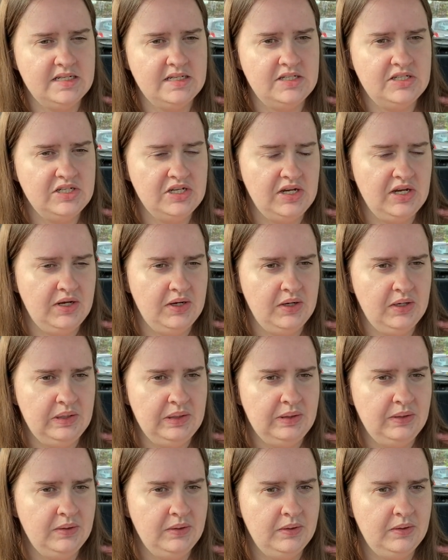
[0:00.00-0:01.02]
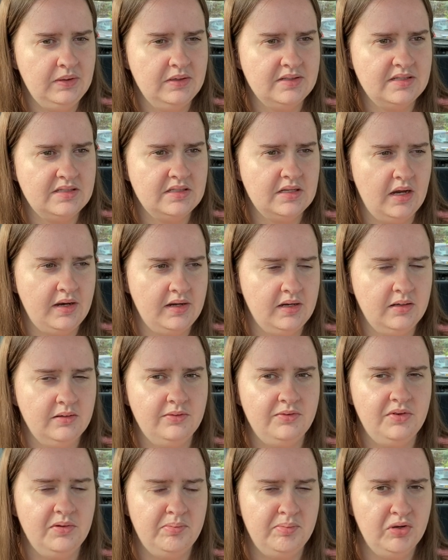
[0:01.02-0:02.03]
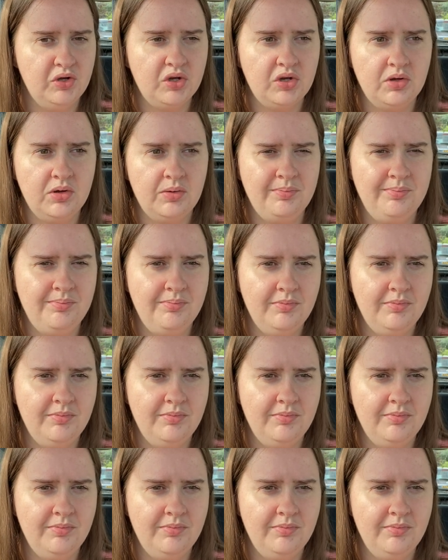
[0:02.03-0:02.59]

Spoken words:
do sign up for book,